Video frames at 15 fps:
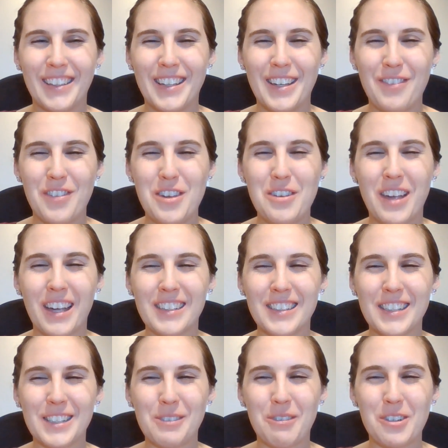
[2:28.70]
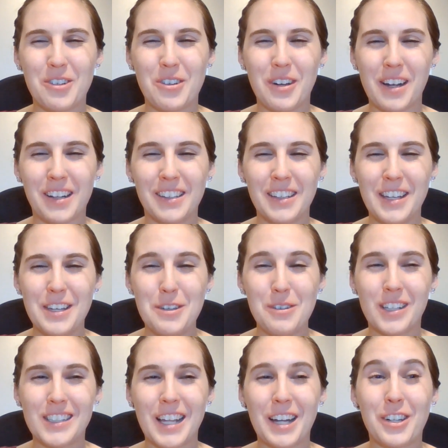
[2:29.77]
If you guessed this one correctly, you
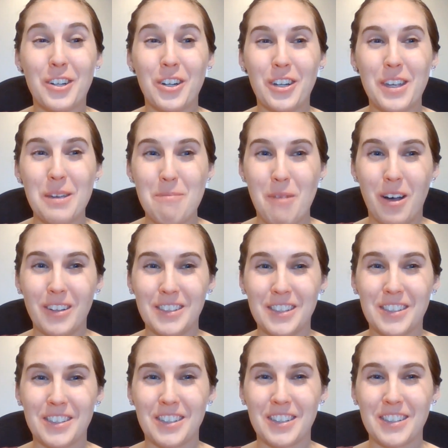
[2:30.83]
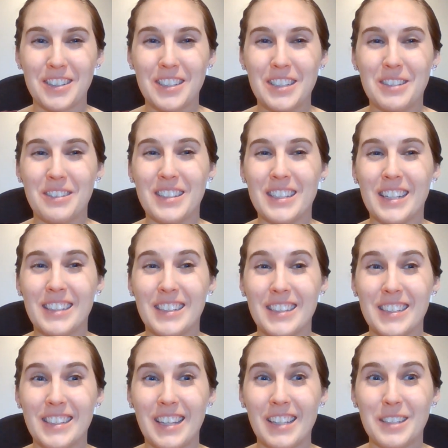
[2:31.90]
said Cookie Monster. So it says the
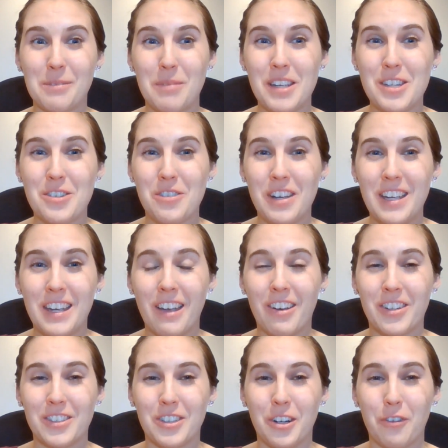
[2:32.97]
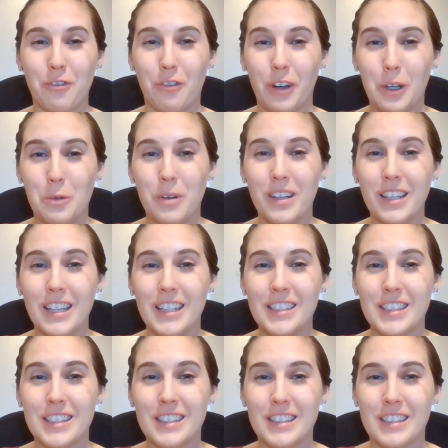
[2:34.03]
Sesame Street character frequently
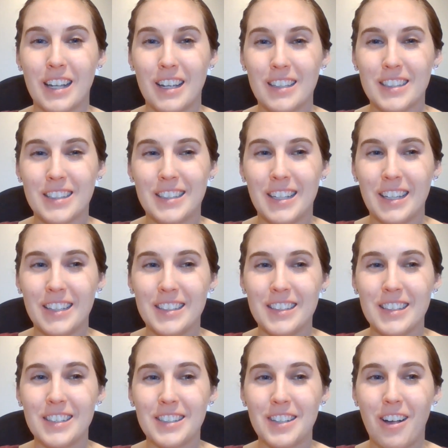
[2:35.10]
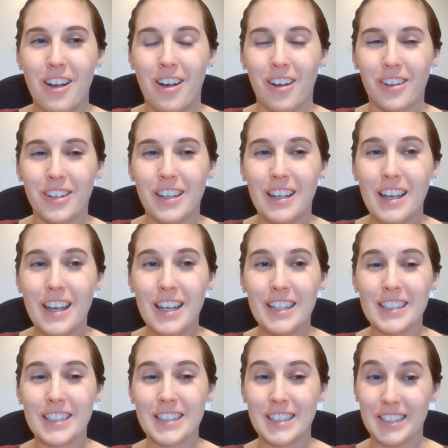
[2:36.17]
sings the song,
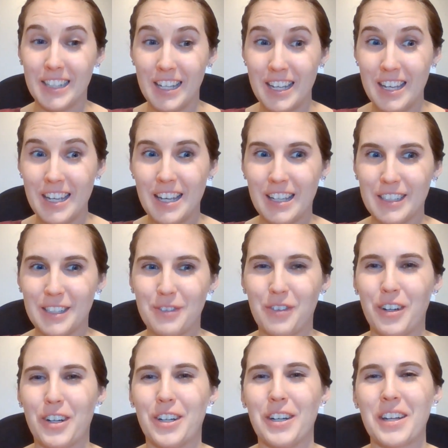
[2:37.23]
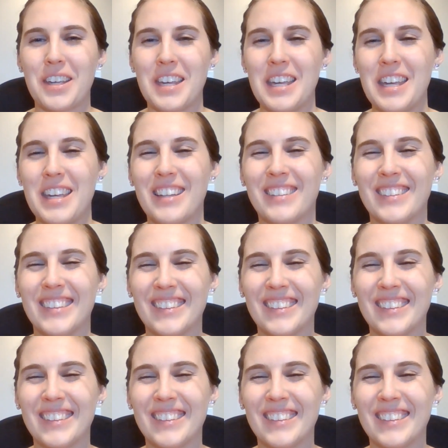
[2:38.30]
C is for Cookie.